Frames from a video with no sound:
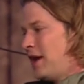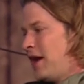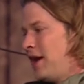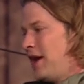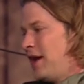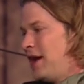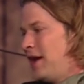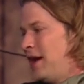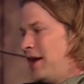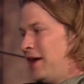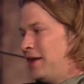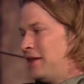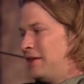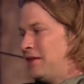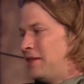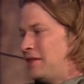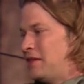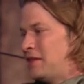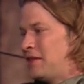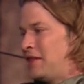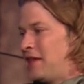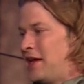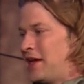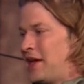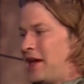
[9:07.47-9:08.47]
and
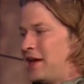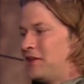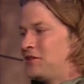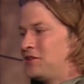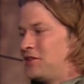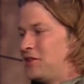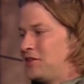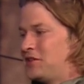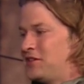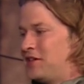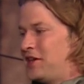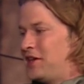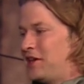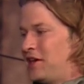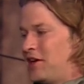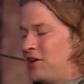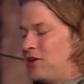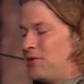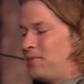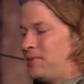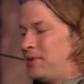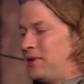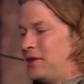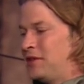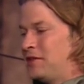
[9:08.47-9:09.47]
they can't start setting
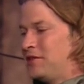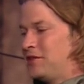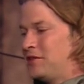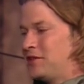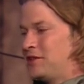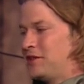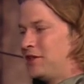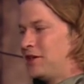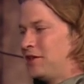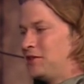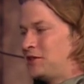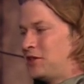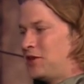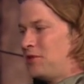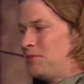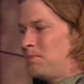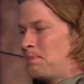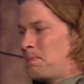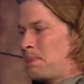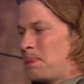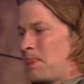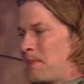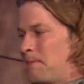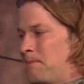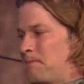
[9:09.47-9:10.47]
up until she goes home.
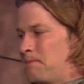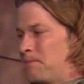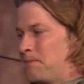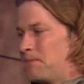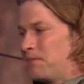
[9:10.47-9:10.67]
It's my